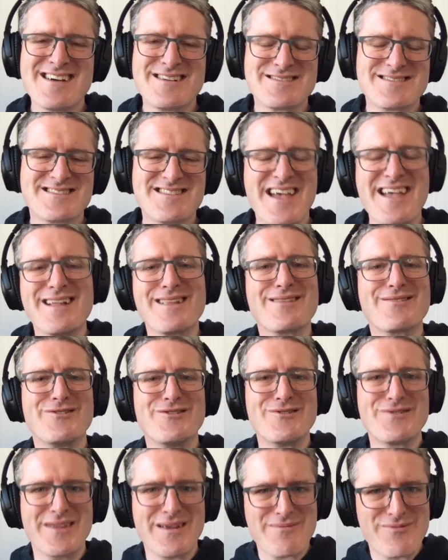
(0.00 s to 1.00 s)
Sailed
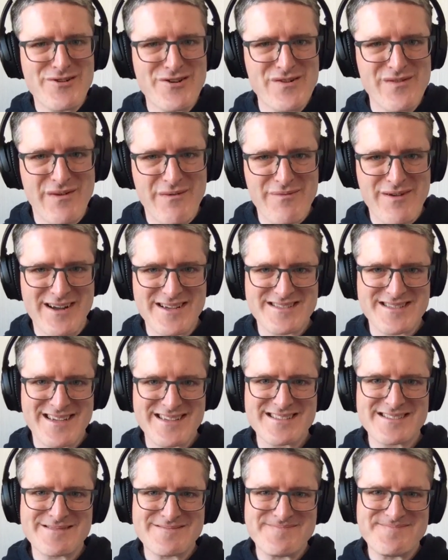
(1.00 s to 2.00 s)
through the approval
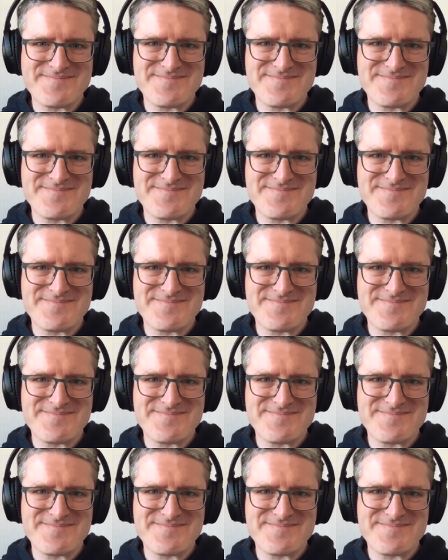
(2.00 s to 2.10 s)
process.